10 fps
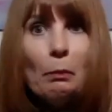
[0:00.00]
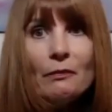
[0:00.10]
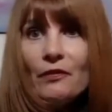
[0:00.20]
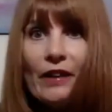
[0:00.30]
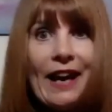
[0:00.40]

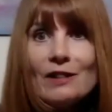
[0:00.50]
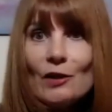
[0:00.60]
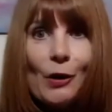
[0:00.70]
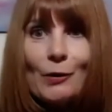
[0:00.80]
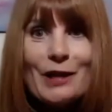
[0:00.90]

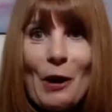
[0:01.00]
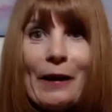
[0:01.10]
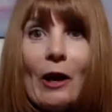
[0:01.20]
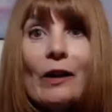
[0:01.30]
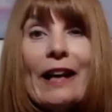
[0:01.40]
fiascos
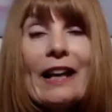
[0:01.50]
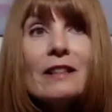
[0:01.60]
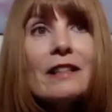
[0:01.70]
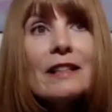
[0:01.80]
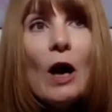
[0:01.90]
going on, and
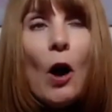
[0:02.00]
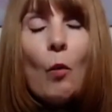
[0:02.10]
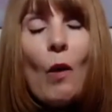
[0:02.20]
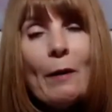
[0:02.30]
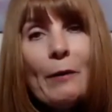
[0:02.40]
just
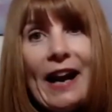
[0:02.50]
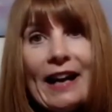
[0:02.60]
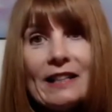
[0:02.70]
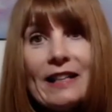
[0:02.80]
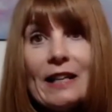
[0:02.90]
where we're
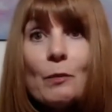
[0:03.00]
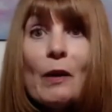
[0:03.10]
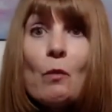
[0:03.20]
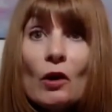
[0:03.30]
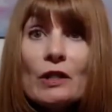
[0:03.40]
at is
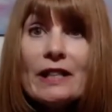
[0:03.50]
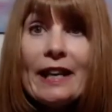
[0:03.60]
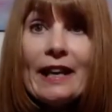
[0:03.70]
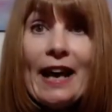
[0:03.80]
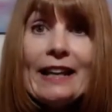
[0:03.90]
we're
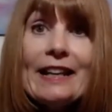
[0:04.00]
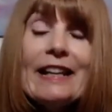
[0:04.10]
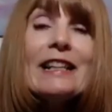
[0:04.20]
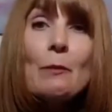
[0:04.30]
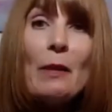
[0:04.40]
wanting and
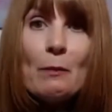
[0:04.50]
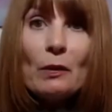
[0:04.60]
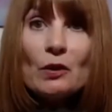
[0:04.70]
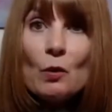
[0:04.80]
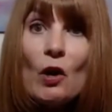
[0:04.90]
needing people
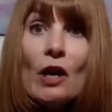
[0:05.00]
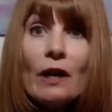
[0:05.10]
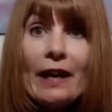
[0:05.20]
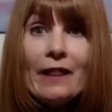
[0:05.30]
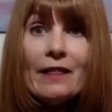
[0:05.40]
to work
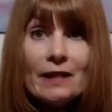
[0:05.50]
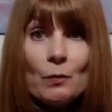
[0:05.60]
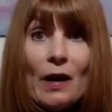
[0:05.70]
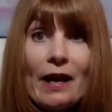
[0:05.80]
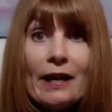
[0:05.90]
in this
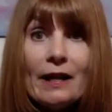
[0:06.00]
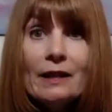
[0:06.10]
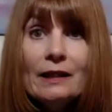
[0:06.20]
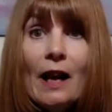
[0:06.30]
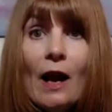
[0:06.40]
way.
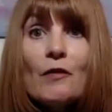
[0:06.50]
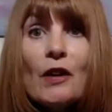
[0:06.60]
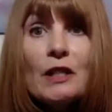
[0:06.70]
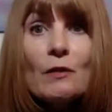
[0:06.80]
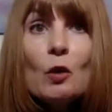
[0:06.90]

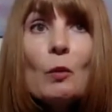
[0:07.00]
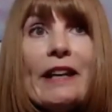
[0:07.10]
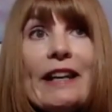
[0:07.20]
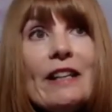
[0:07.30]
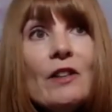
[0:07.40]
First of all, we
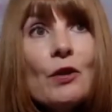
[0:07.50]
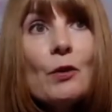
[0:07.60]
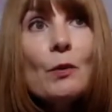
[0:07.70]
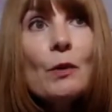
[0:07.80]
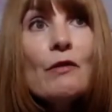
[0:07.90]
need
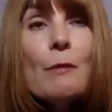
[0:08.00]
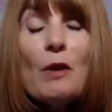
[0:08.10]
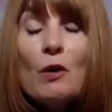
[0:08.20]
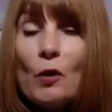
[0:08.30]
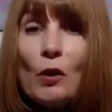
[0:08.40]
to
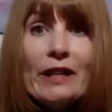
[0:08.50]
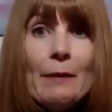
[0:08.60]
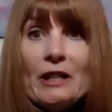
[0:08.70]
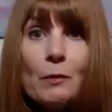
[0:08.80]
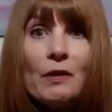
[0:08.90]
remove all the
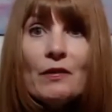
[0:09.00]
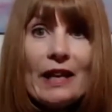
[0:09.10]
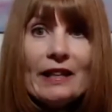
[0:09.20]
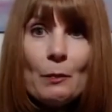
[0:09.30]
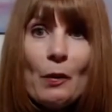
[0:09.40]
limits we've
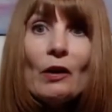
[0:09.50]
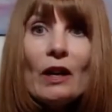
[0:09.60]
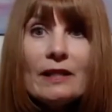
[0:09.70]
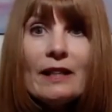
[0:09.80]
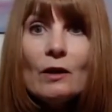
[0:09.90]
set upon
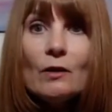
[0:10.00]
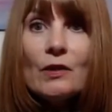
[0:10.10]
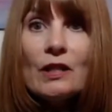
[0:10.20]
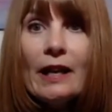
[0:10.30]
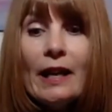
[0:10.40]
ourselves.
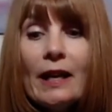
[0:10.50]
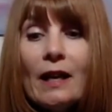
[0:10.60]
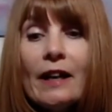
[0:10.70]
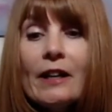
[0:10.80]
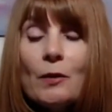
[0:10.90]

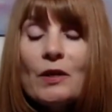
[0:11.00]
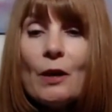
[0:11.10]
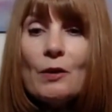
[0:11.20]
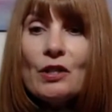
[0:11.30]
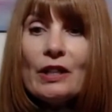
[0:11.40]
I know
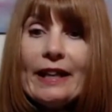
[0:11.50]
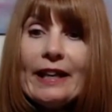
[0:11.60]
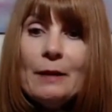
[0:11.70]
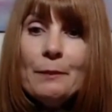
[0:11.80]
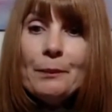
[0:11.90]

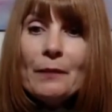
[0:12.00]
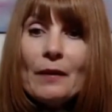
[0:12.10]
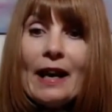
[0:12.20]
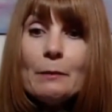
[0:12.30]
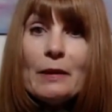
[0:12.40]
socially
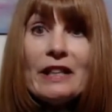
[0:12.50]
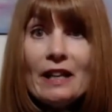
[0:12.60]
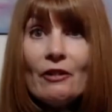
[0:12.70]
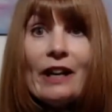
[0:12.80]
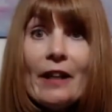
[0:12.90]
and
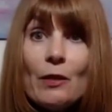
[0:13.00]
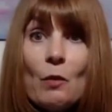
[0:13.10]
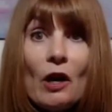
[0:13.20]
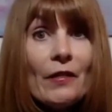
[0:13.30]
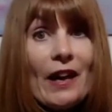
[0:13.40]
materially in the
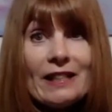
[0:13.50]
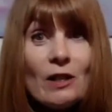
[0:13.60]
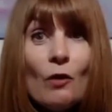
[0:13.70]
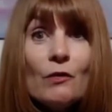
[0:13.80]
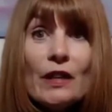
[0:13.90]
world, that's
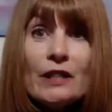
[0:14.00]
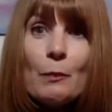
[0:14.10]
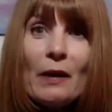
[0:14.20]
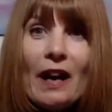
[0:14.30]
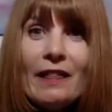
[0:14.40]
obvious,
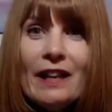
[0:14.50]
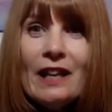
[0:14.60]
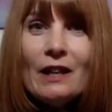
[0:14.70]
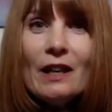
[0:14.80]
but I think